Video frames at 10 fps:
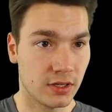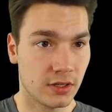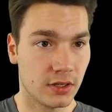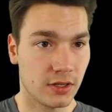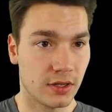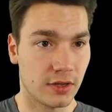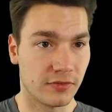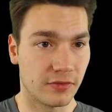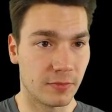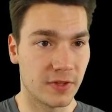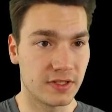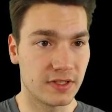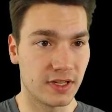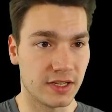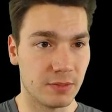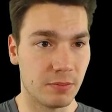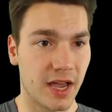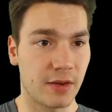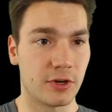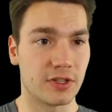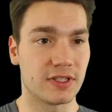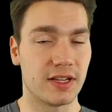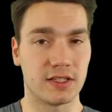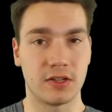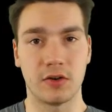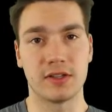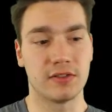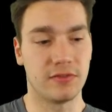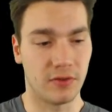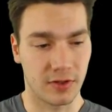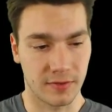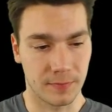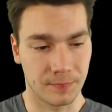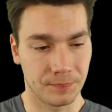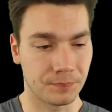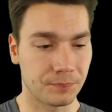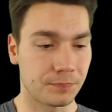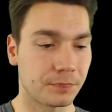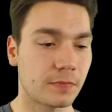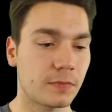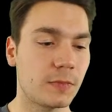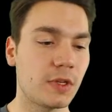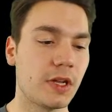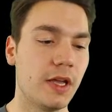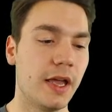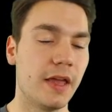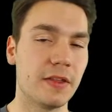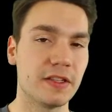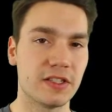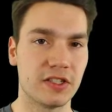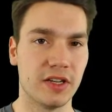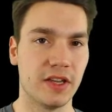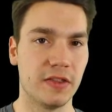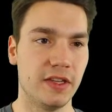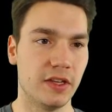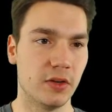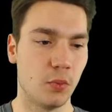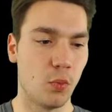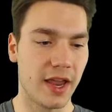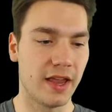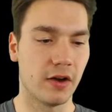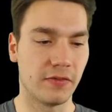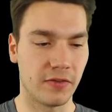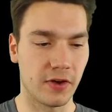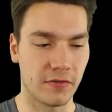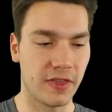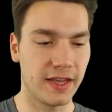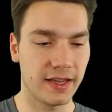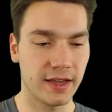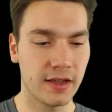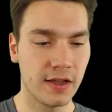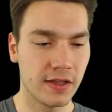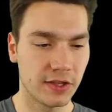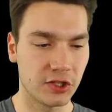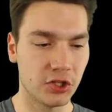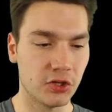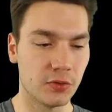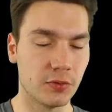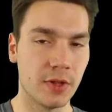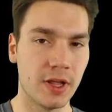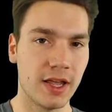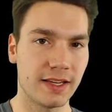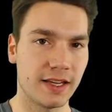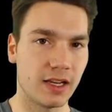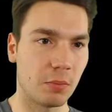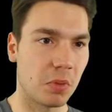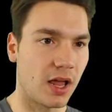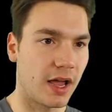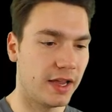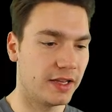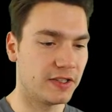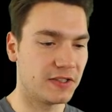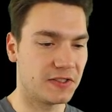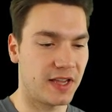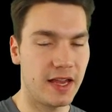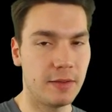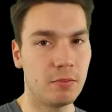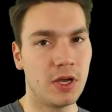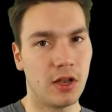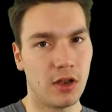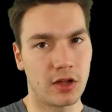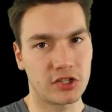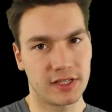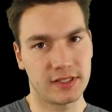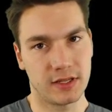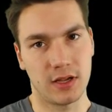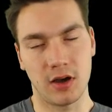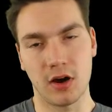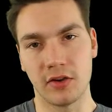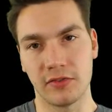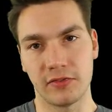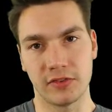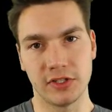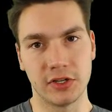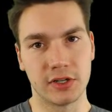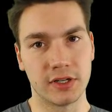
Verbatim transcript: uh, from this delete backwards and so on and so forth. And this is the, the way of, of thinking that you can apply the same logics of your